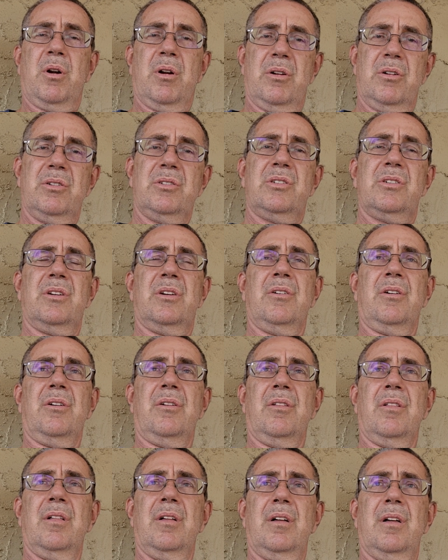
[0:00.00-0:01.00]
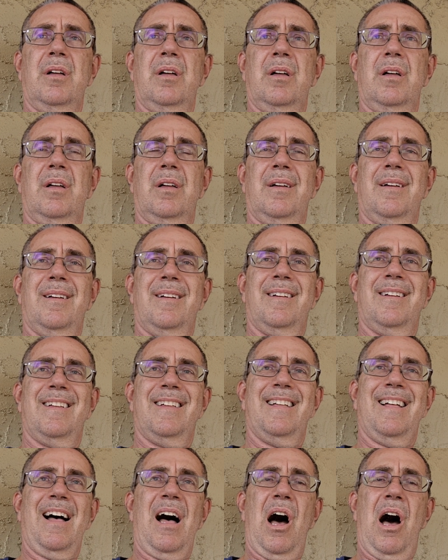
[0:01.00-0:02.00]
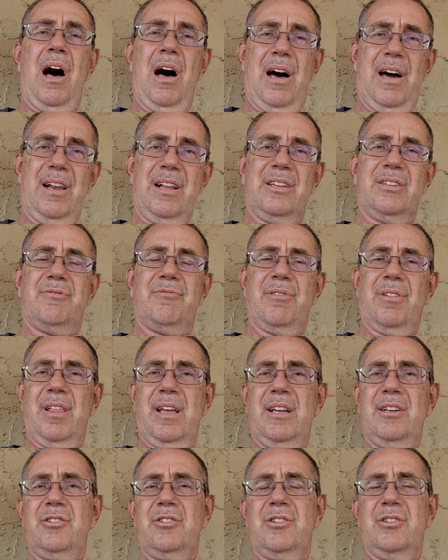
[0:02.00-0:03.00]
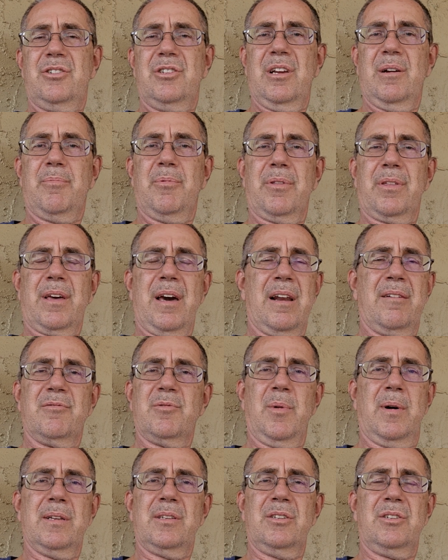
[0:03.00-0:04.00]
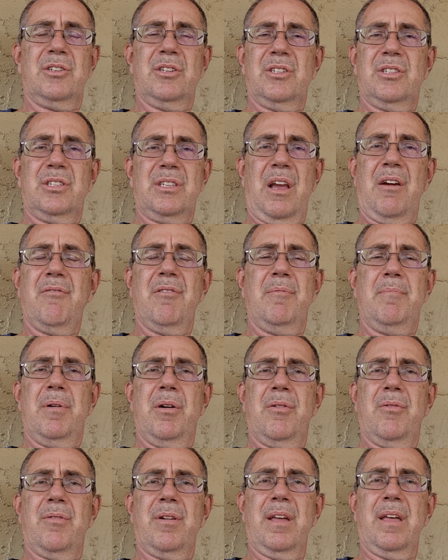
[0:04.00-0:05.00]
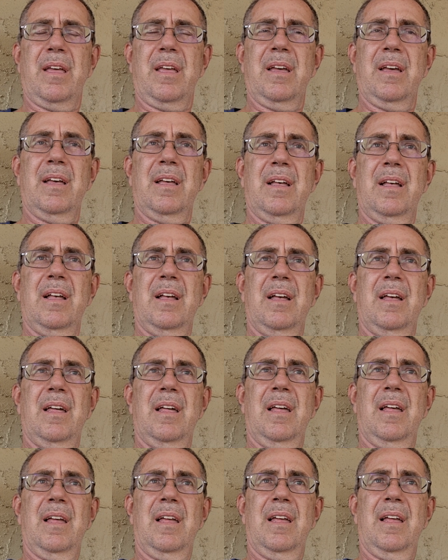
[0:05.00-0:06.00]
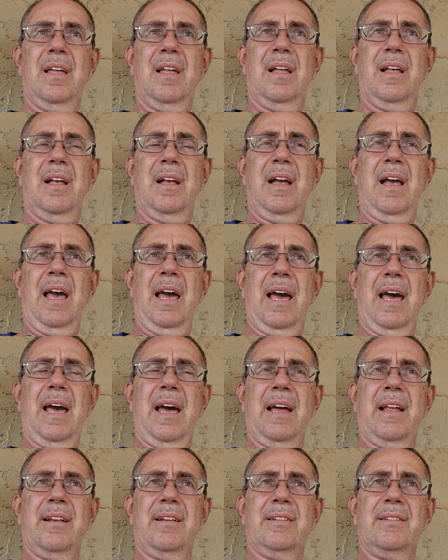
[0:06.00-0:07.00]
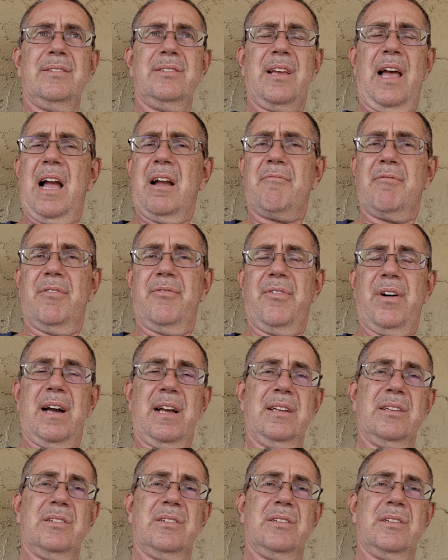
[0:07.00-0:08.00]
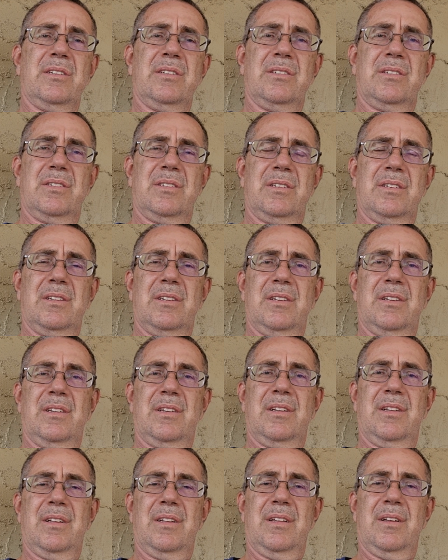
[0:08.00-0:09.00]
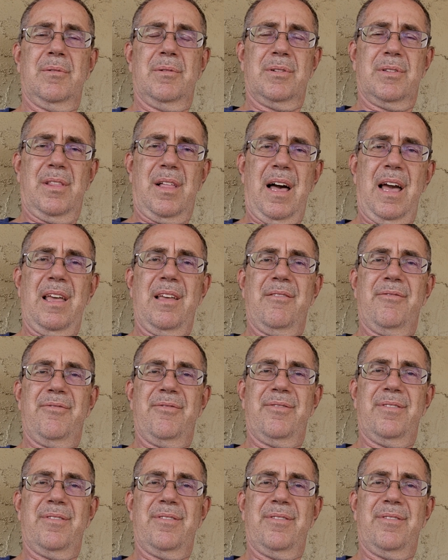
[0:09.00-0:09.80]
personal, honest relationship with God. It wasn't just ceremony and sacrifices. It was life.